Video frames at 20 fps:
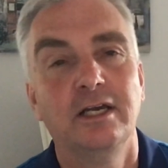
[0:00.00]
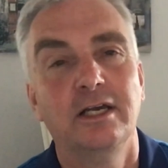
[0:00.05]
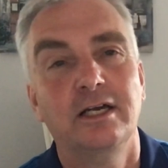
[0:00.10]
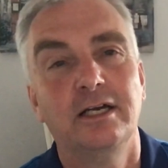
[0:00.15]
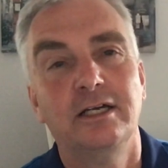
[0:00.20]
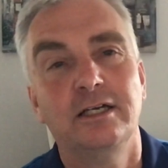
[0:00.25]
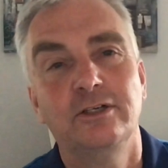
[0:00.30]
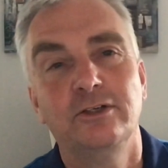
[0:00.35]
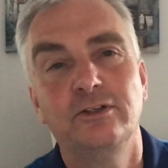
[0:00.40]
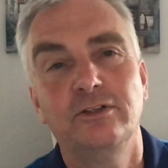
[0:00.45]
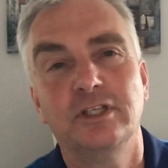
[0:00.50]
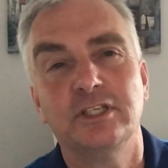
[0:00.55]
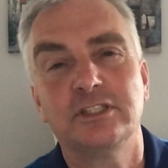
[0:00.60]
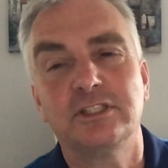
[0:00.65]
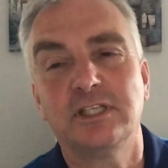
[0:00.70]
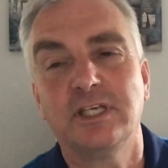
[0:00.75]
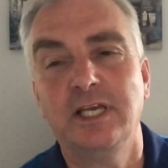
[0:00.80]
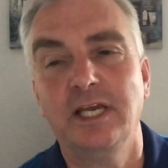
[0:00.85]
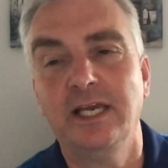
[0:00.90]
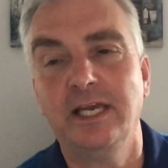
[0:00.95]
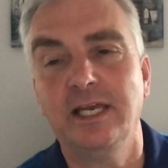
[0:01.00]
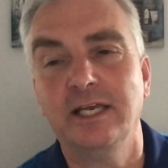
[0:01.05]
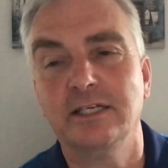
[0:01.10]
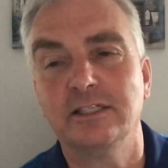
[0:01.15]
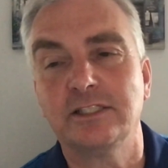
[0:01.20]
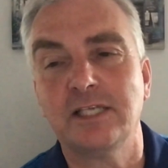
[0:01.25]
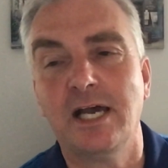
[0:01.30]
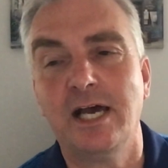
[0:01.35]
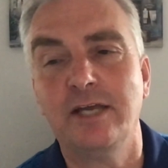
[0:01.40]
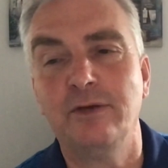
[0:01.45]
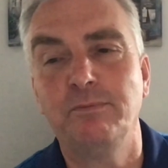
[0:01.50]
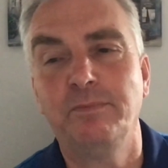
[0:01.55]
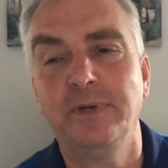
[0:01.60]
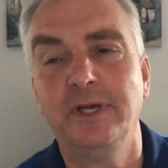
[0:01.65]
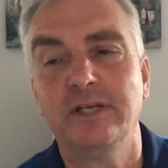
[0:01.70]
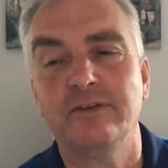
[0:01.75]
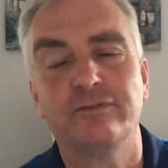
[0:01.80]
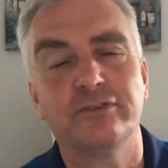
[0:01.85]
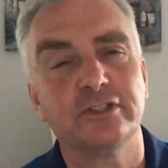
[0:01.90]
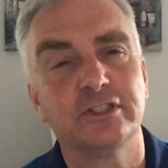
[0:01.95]
who this king has
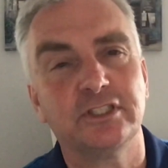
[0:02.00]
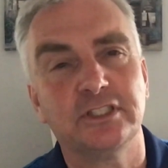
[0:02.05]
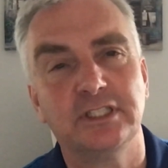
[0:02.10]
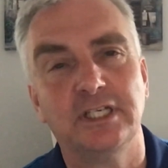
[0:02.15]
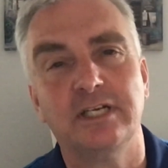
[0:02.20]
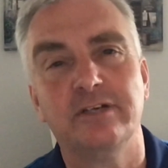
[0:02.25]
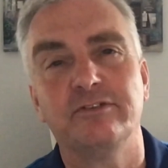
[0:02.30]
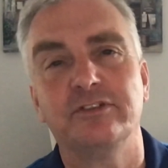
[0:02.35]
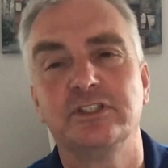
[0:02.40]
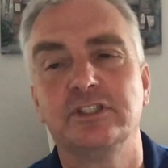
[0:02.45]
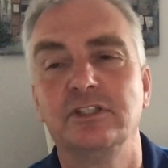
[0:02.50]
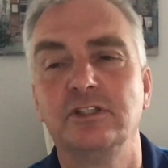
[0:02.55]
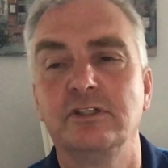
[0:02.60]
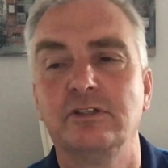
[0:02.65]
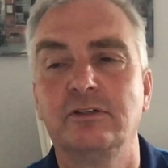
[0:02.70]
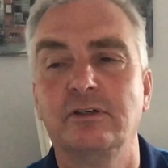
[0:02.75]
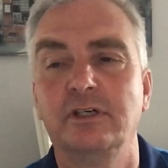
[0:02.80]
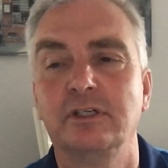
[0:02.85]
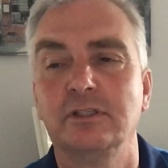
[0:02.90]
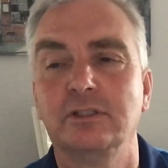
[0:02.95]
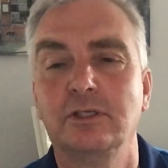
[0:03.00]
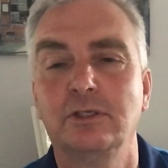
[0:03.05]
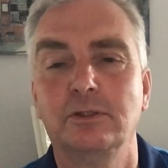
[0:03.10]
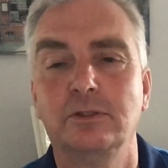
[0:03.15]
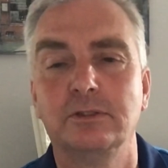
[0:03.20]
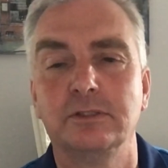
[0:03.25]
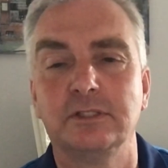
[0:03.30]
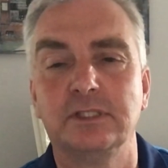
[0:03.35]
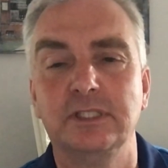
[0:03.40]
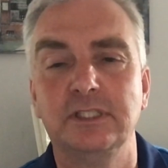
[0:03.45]
handpicked for service in the royal court.